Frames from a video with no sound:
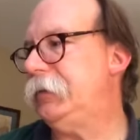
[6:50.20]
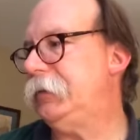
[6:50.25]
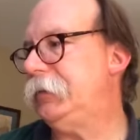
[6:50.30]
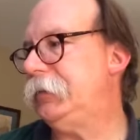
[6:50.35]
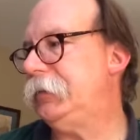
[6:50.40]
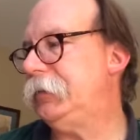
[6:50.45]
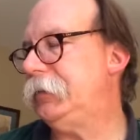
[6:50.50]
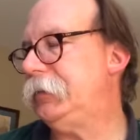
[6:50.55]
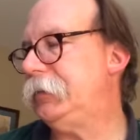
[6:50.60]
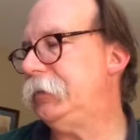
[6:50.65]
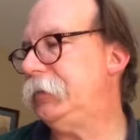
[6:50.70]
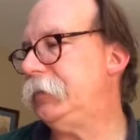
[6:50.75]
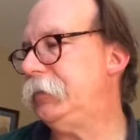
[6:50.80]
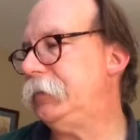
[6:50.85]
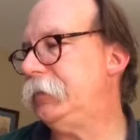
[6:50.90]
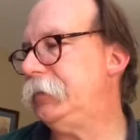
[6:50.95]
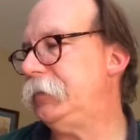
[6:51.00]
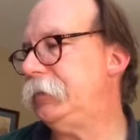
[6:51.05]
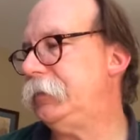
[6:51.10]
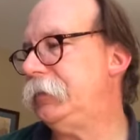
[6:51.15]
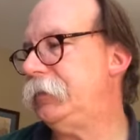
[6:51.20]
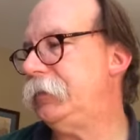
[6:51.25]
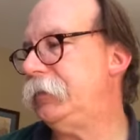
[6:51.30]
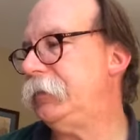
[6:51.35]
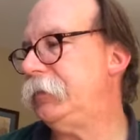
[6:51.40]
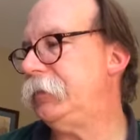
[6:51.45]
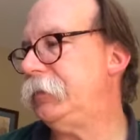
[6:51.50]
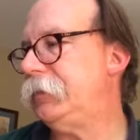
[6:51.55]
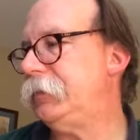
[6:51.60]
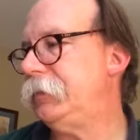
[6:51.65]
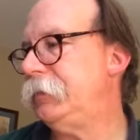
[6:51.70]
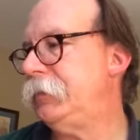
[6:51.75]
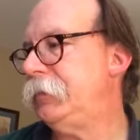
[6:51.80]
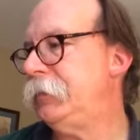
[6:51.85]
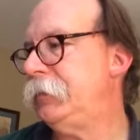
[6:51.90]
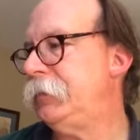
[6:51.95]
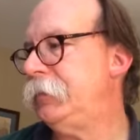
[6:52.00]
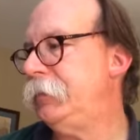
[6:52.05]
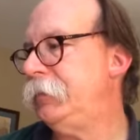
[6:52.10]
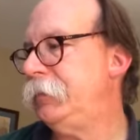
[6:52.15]

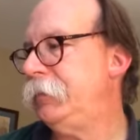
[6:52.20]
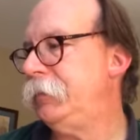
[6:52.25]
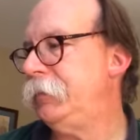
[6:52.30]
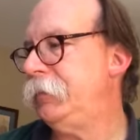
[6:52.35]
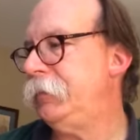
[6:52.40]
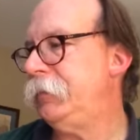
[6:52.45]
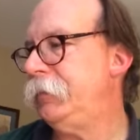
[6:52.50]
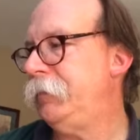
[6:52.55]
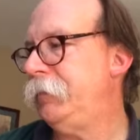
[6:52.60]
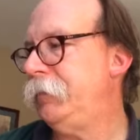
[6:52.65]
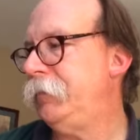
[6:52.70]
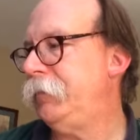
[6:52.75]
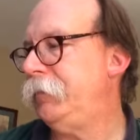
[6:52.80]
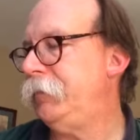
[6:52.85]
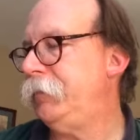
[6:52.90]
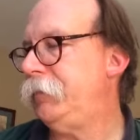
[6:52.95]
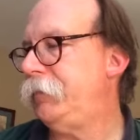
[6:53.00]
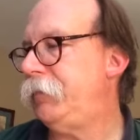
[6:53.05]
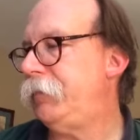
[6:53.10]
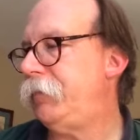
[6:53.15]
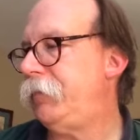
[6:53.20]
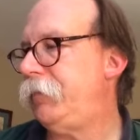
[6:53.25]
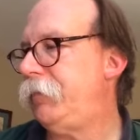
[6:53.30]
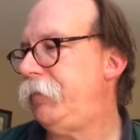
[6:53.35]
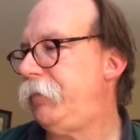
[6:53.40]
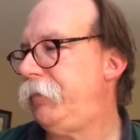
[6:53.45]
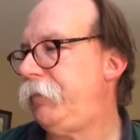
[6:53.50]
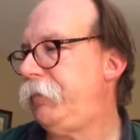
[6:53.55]
[no speech]